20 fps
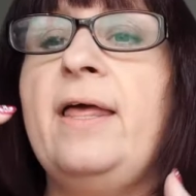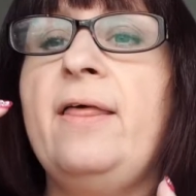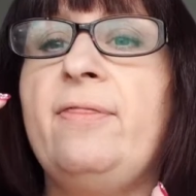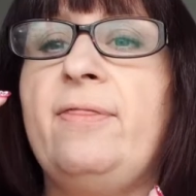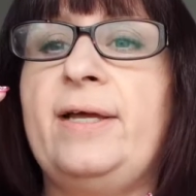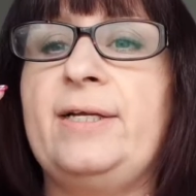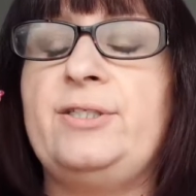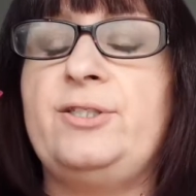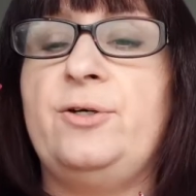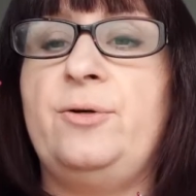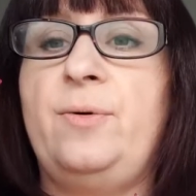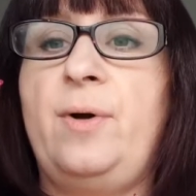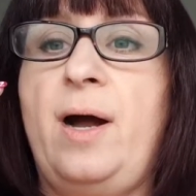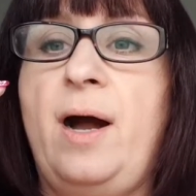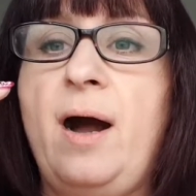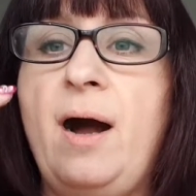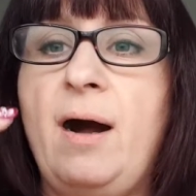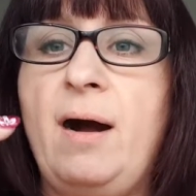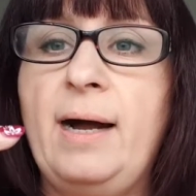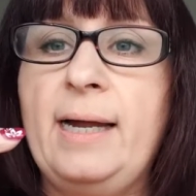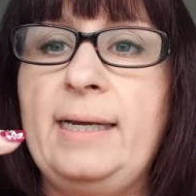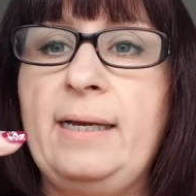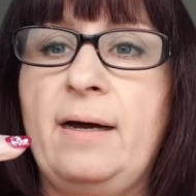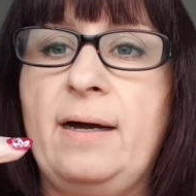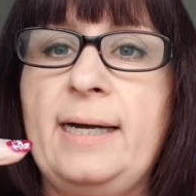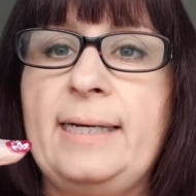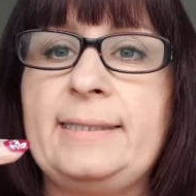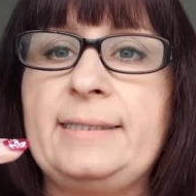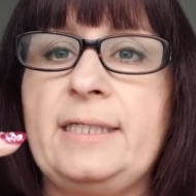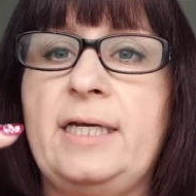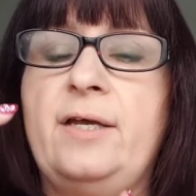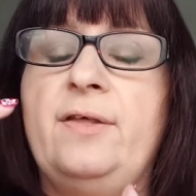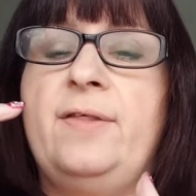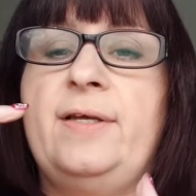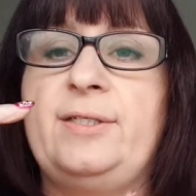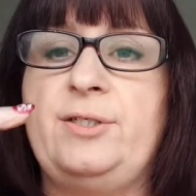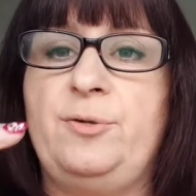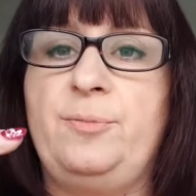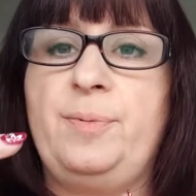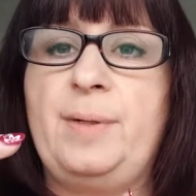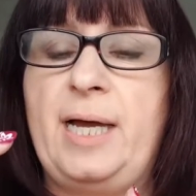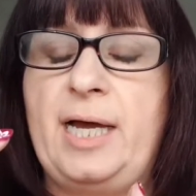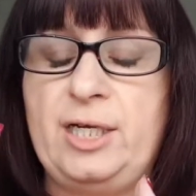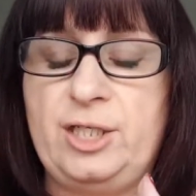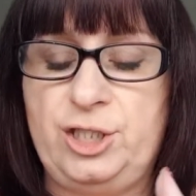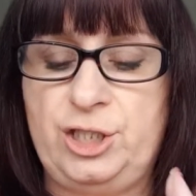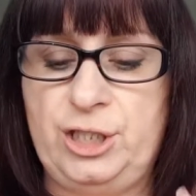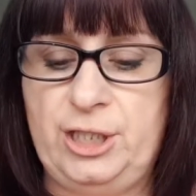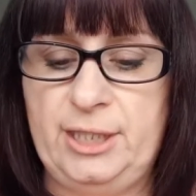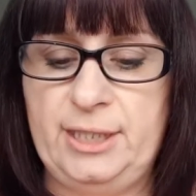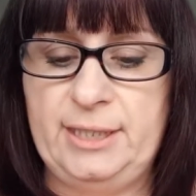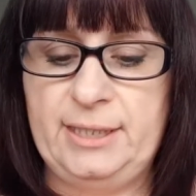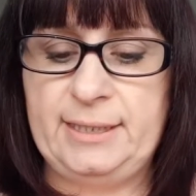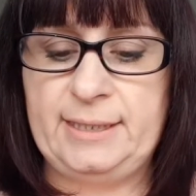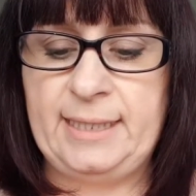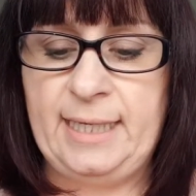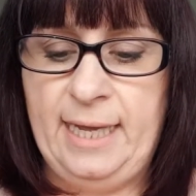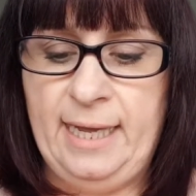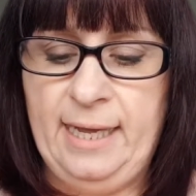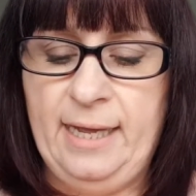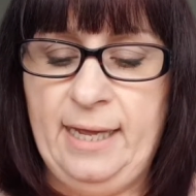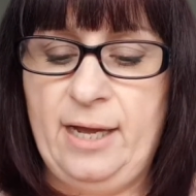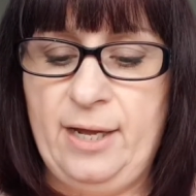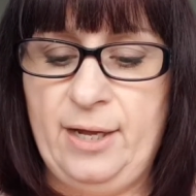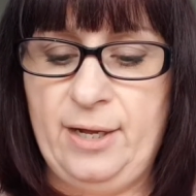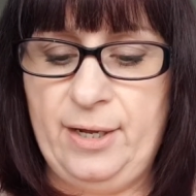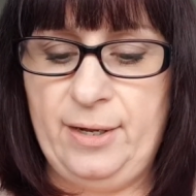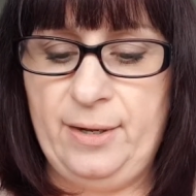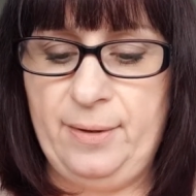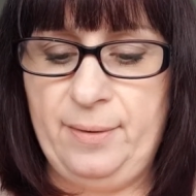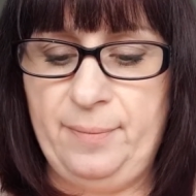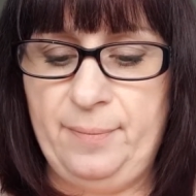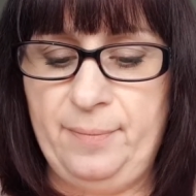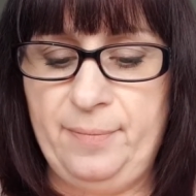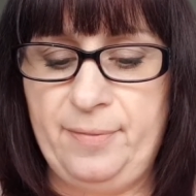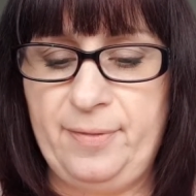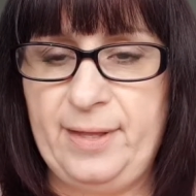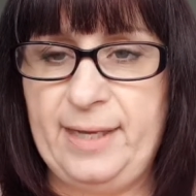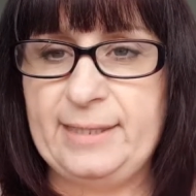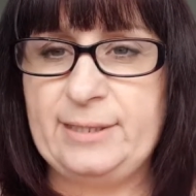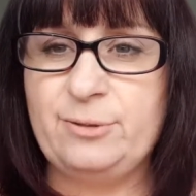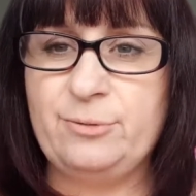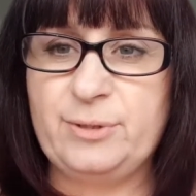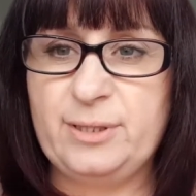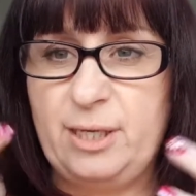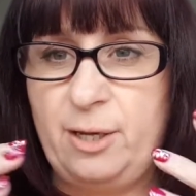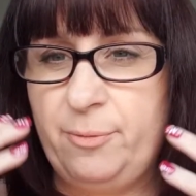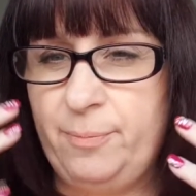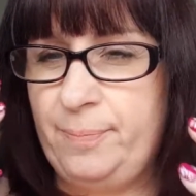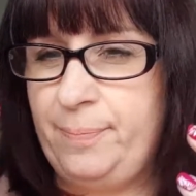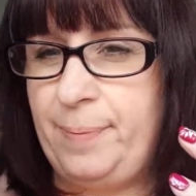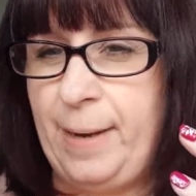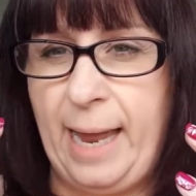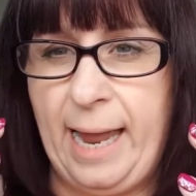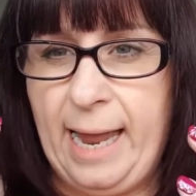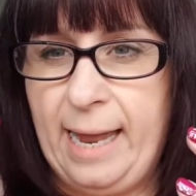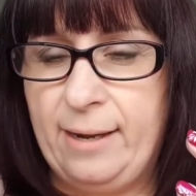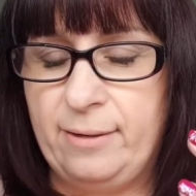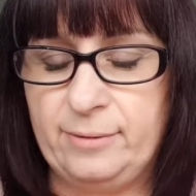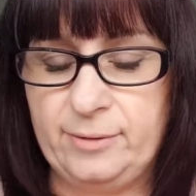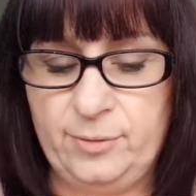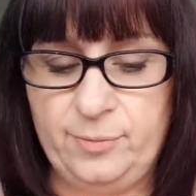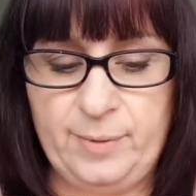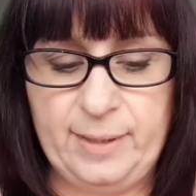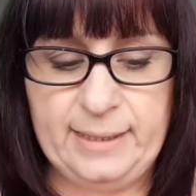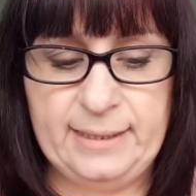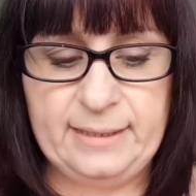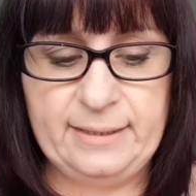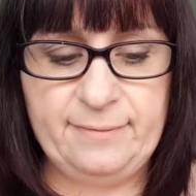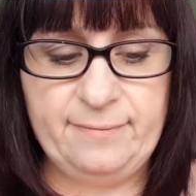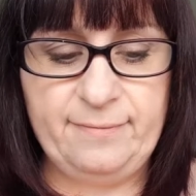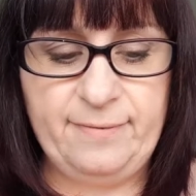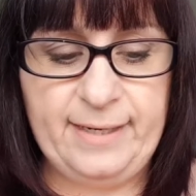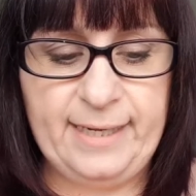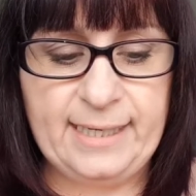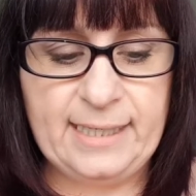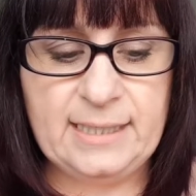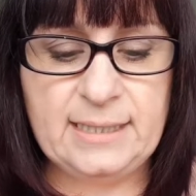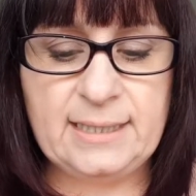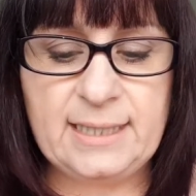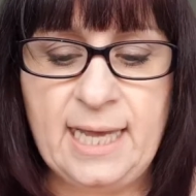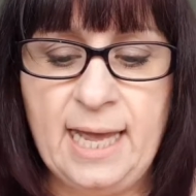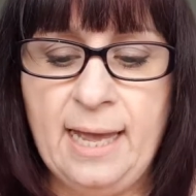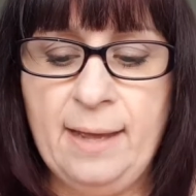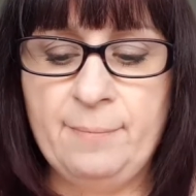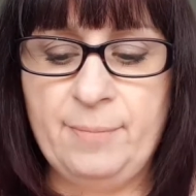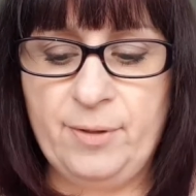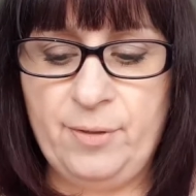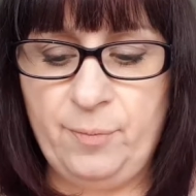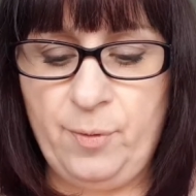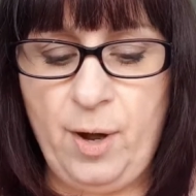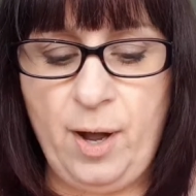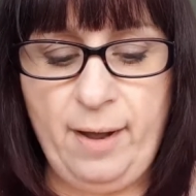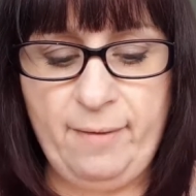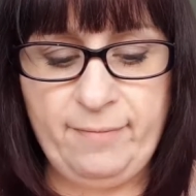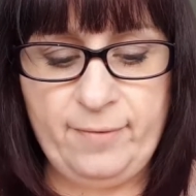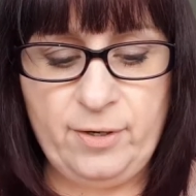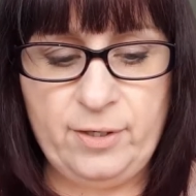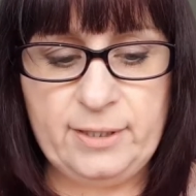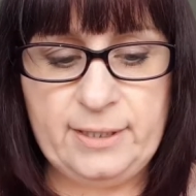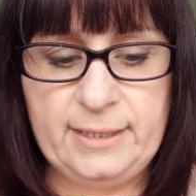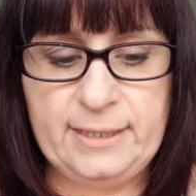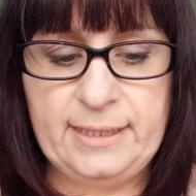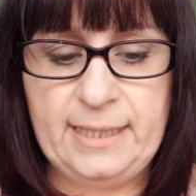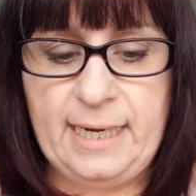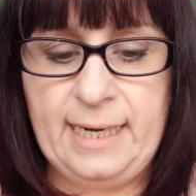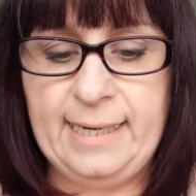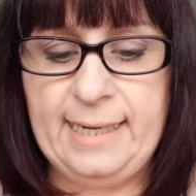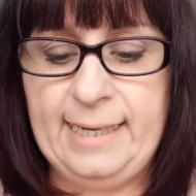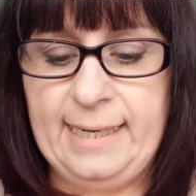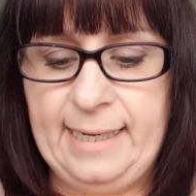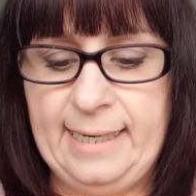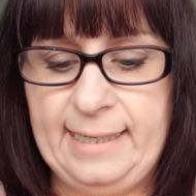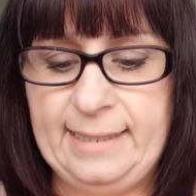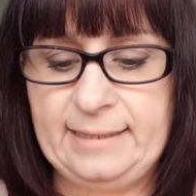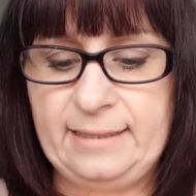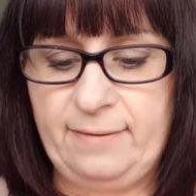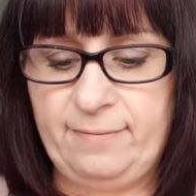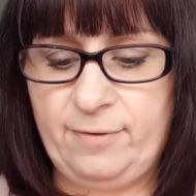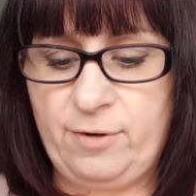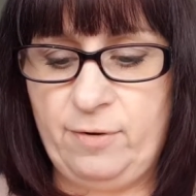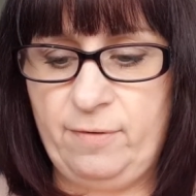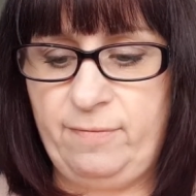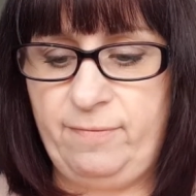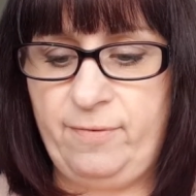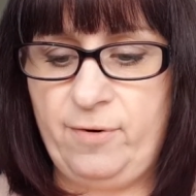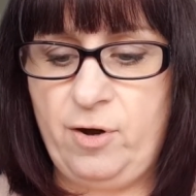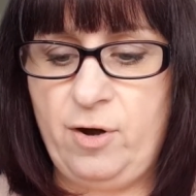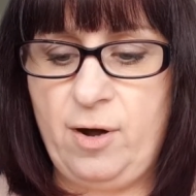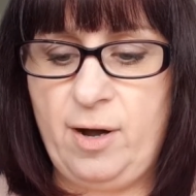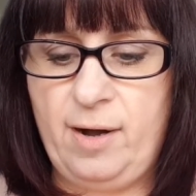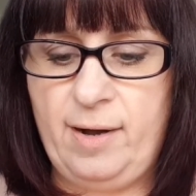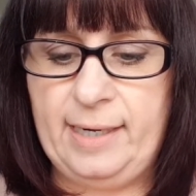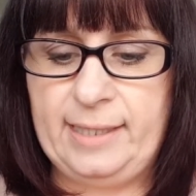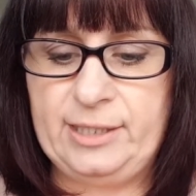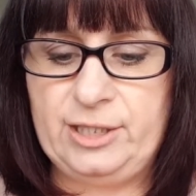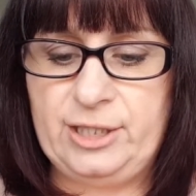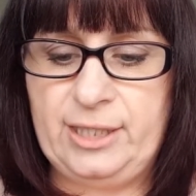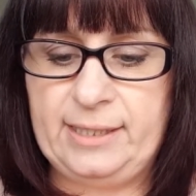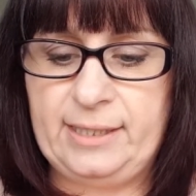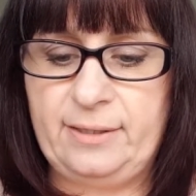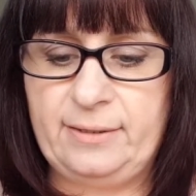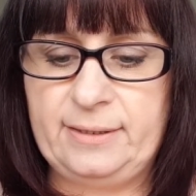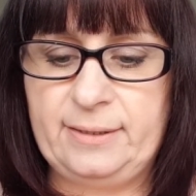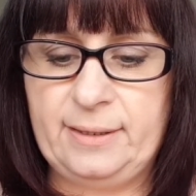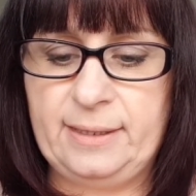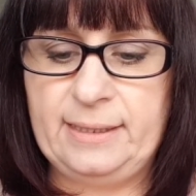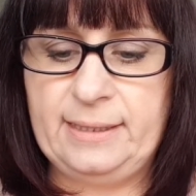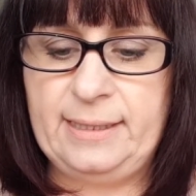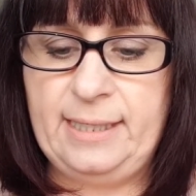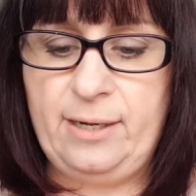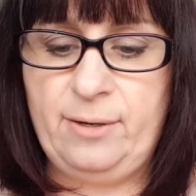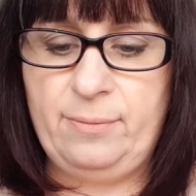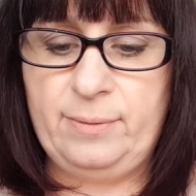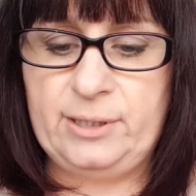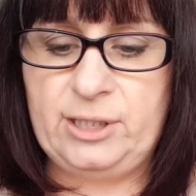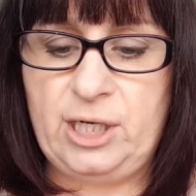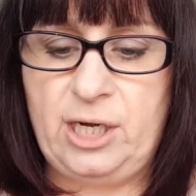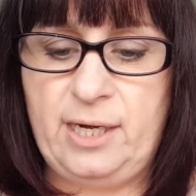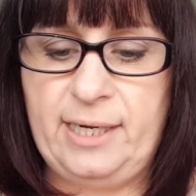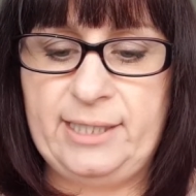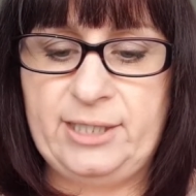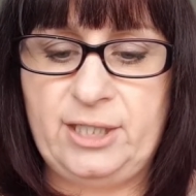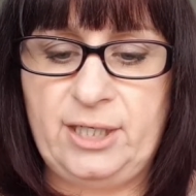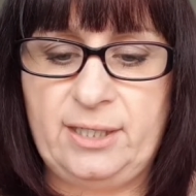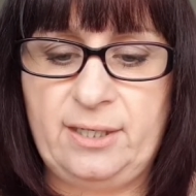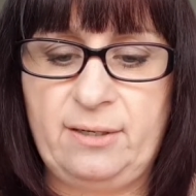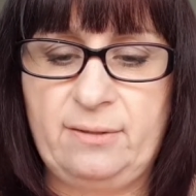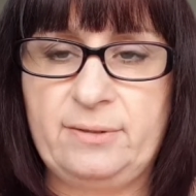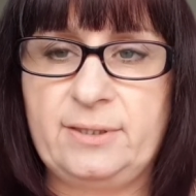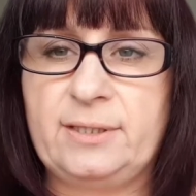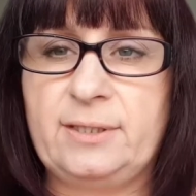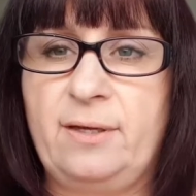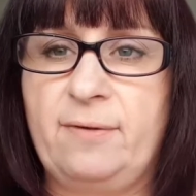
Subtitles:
They do a highlighter, they do blushers, there's also powder ones and things. But what I've got today is I've got 4 eyeshadows. So I'm going to tell you which eyeshadows